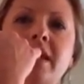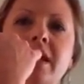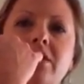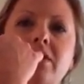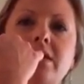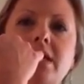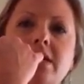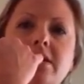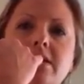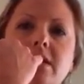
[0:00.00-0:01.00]
And you can take
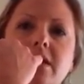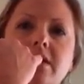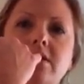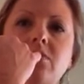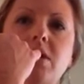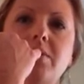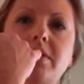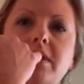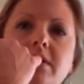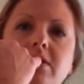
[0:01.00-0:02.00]
as long as you want with
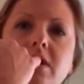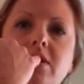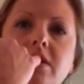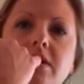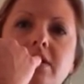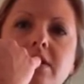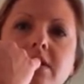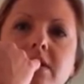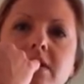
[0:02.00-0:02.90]
these stretches.